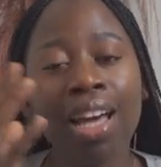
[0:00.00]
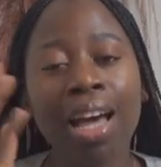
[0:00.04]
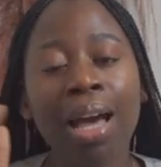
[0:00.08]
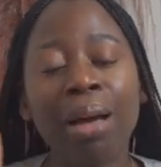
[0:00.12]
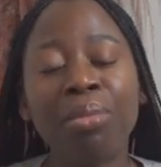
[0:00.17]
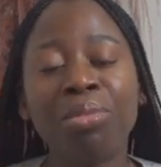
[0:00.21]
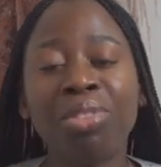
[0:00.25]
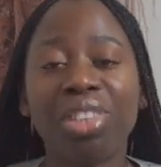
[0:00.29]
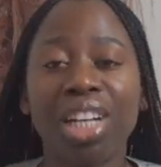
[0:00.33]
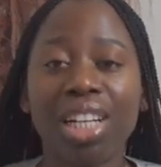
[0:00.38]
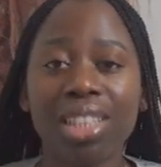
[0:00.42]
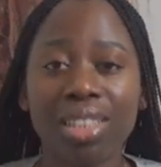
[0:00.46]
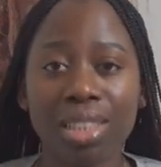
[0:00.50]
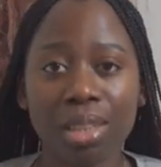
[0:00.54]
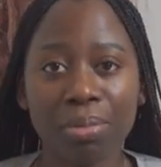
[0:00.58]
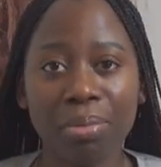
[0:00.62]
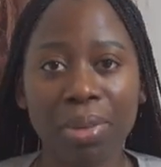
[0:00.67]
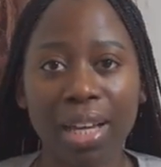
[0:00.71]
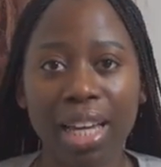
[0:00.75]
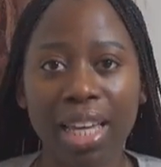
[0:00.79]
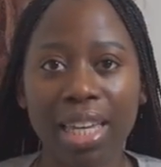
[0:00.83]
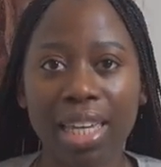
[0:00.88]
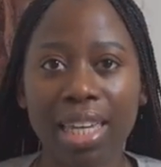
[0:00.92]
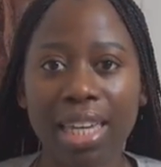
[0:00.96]
I'm trying to
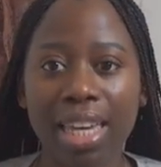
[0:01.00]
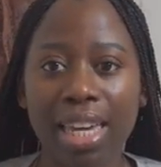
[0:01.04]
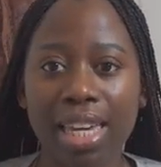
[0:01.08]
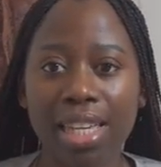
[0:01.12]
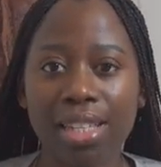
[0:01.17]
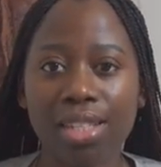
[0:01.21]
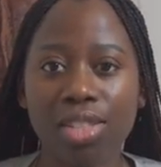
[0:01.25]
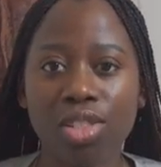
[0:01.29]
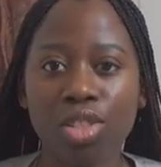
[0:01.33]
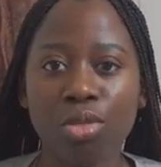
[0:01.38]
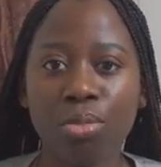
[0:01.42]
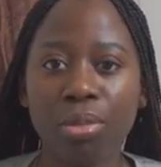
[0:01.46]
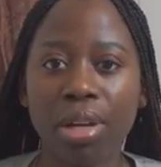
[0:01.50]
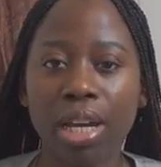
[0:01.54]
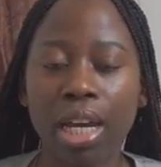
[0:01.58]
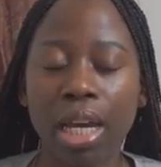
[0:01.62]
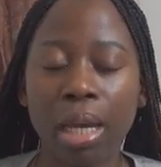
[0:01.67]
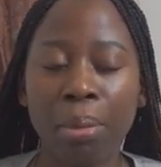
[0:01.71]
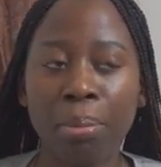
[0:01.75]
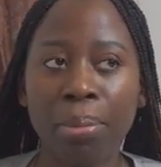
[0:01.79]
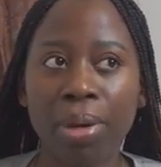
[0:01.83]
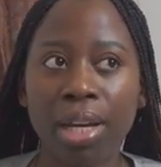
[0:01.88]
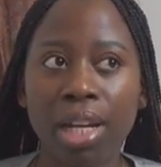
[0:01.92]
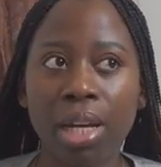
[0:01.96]
buy a case to
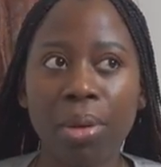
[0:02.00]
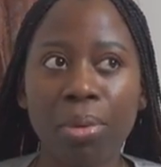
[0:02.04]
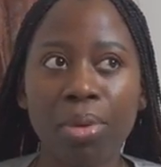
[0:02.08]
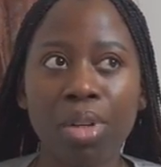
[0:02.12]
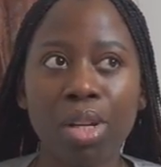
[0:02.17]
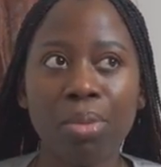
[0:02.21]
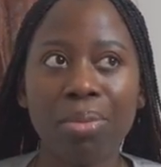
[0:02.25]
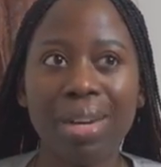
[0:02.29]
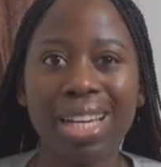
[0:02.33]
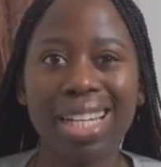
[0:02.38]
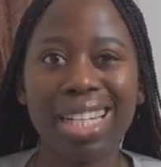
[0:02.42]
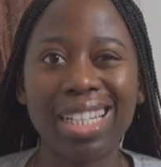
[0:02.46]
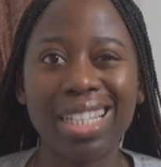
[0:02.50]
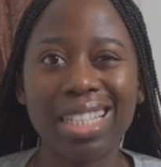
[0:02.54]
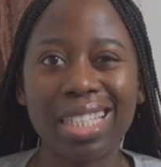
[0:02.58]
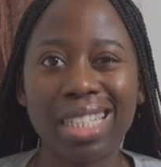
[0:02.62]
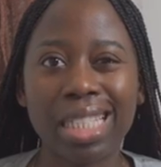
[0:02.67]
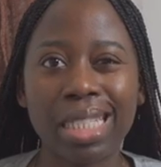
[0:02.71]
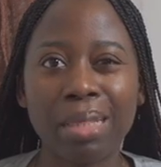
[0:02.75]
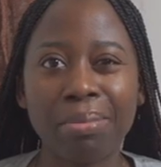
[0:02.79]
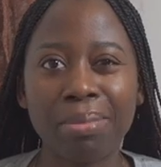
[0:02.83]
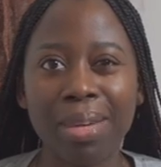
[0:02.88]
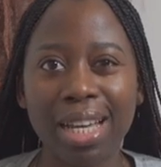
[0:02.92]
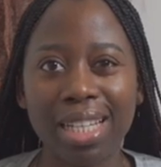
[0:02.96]
my iPad. I want to buy this
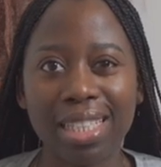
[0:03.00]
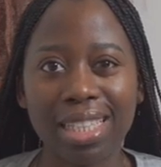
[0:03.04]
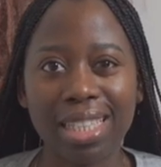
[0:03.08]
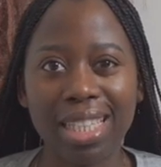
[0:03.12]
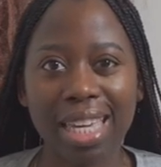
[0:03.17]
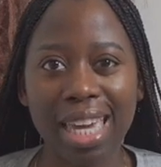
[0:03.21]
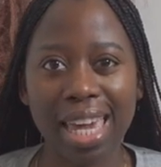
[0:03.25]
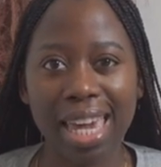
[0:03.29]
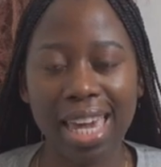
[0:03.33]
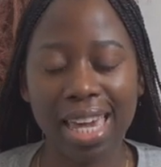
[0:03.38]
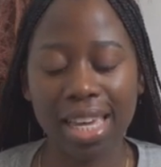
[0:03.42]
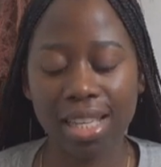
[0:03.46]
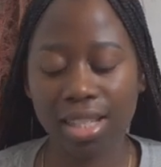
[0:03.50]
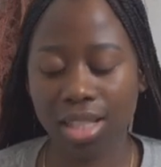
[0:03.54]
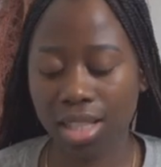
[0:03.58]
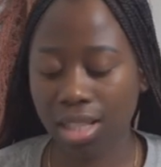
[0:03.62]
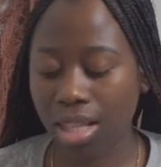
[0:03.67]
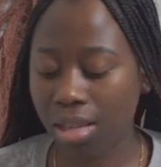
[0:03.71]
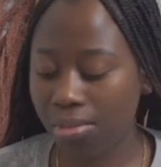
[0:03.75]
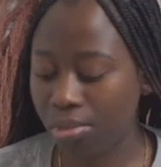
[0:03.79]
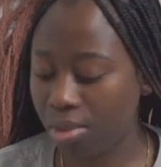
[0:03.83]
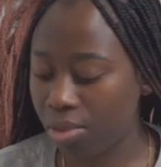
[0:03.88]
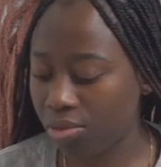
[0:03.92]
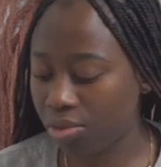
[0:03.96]
smart case.
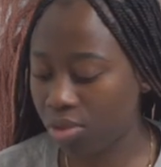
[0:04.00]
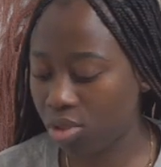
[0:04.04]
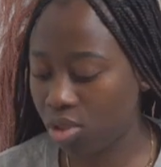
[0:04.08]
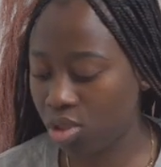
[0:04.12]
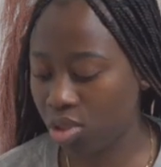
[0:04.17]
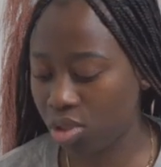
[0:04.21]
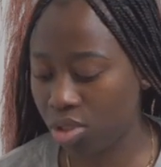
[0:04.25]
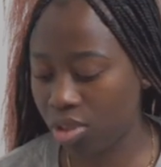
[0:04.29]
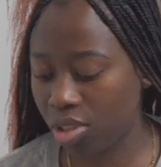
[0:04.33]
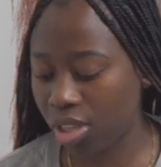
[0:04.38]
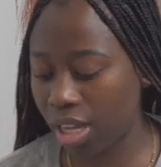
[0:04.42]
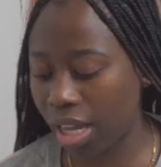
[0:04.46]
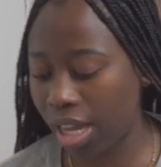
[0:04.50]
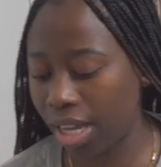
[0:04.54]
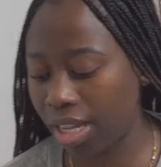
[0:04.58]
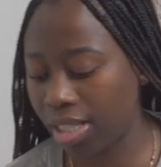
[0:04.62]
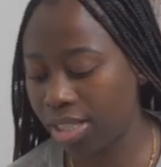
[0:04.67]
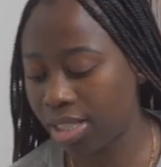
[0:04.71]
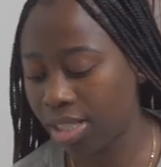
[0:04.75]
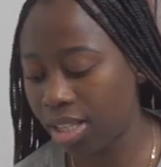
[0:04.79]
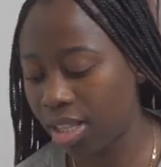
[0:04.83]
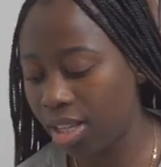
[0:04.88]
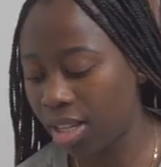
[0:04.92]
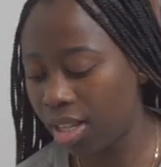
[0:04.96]
Let me even show you guys.